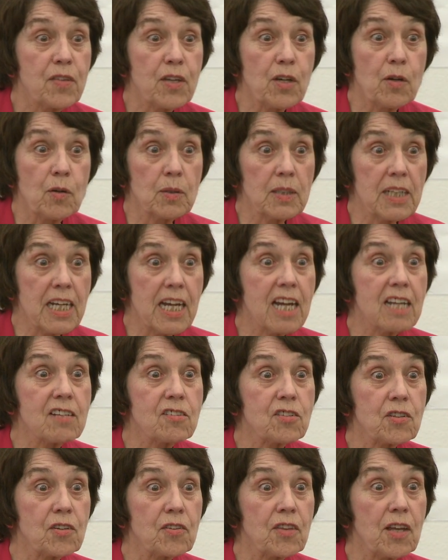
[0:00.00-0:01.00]
the only
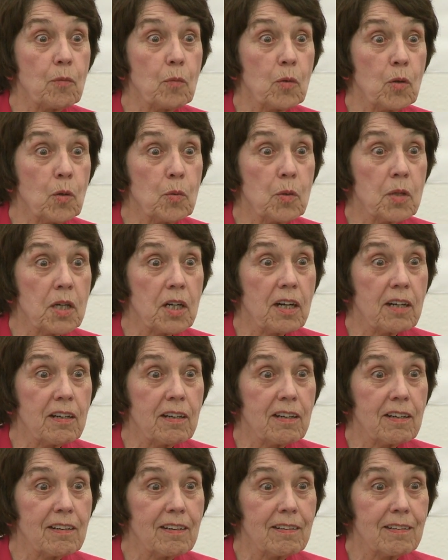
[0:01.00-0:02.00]
answer that will
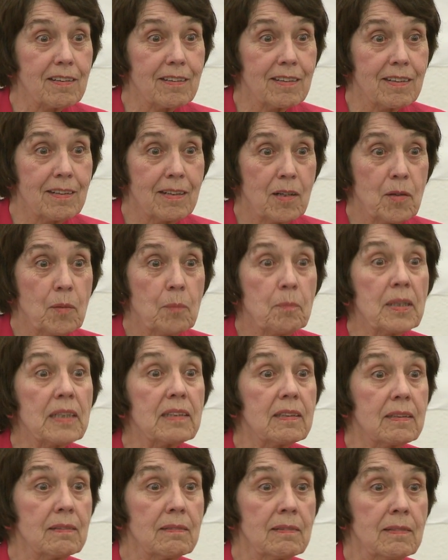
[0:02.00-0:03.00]
work.
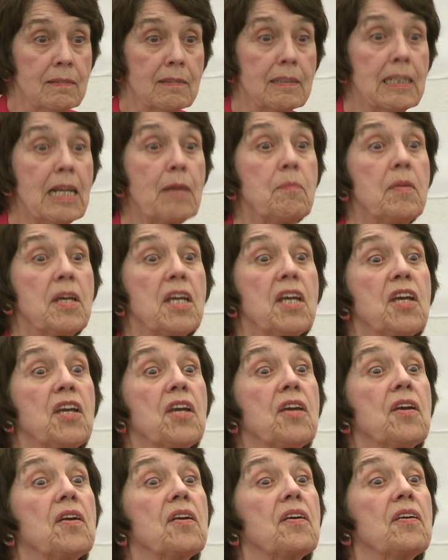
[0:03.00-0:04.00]
But let me
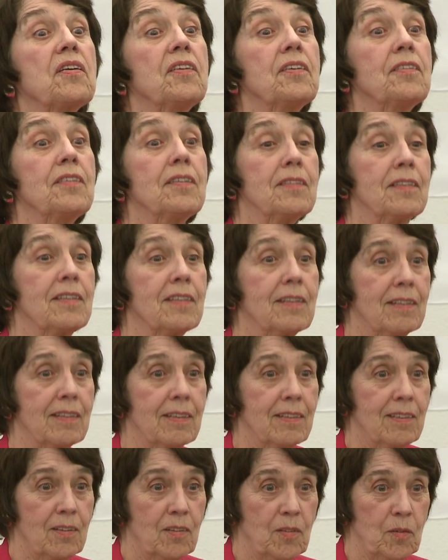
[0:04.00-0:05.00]
hear
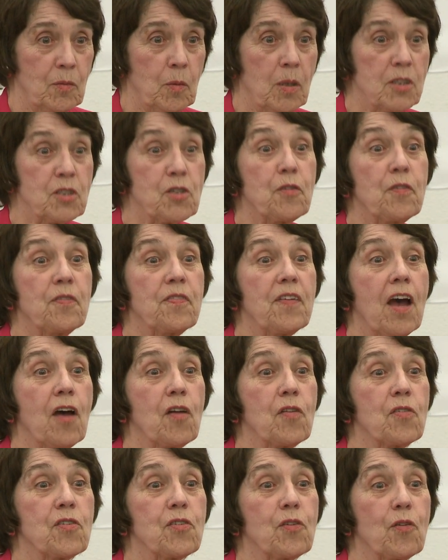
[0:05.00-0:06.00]
what you
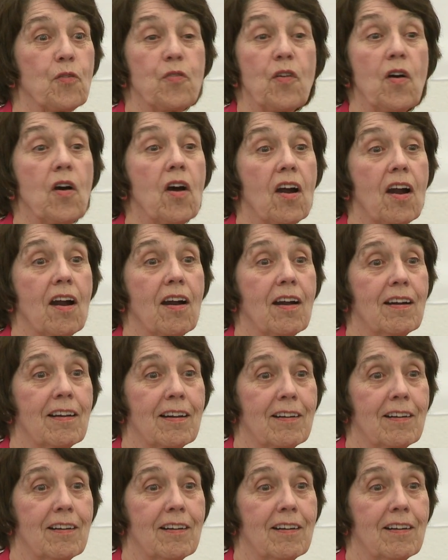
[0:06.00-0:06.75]
found so far.